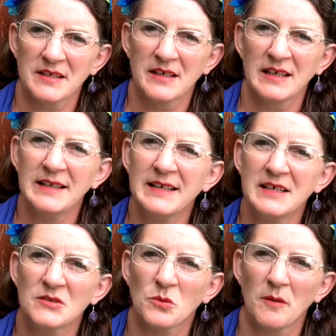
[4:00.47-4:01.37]
and at
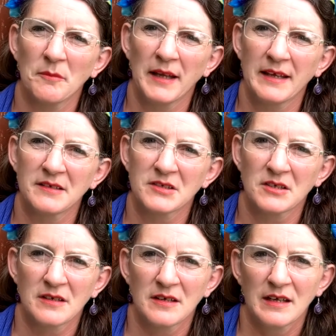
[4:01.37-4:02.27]
least one plant
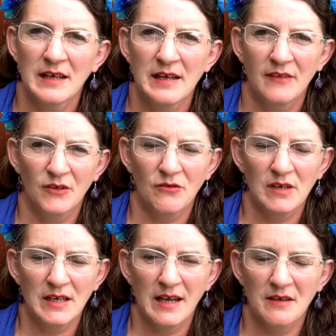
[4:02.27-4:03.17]
in the
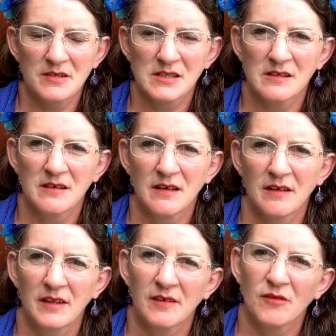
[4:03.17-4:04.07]
greenhouse
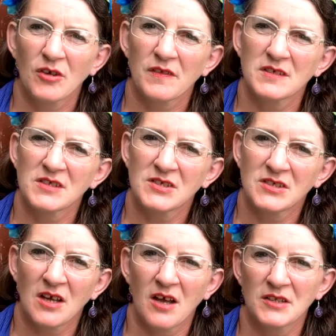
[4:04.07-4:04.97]
that have got the
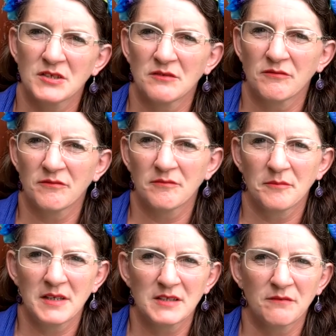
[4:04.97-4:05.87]
start of
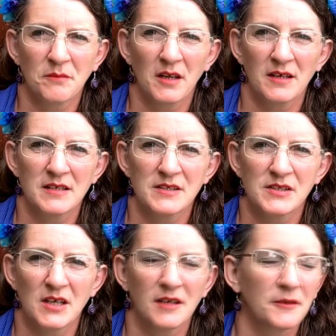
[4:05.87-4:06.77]
bits of blight,
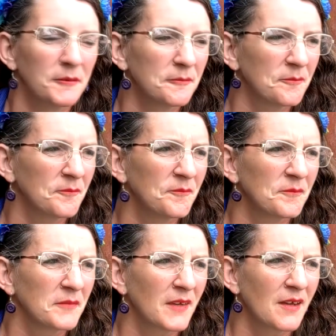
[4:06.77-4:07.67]
so
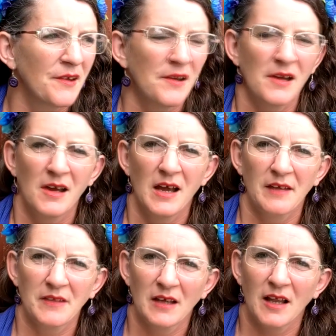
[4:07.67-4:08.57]
I
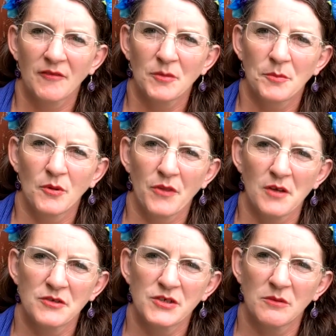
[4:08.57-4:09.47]
think I'll have to pull
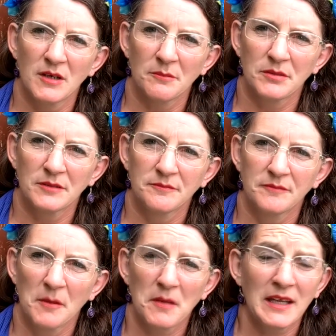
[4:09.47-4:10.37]
those two up.
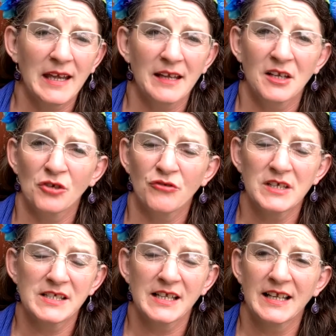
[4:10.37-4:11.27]
I'm getting
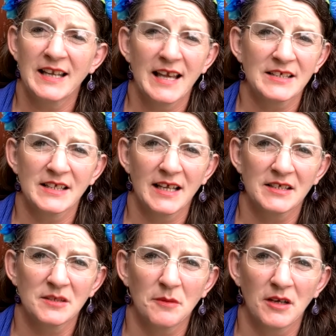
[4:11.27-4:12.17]
increasingly less and
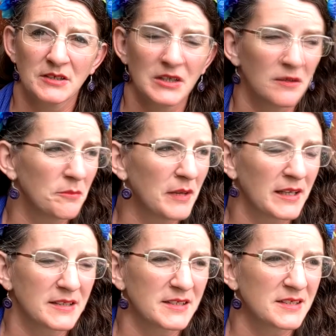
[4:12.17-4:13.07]
less tomato
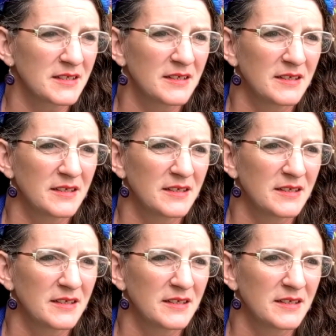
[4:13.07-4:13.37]
plants,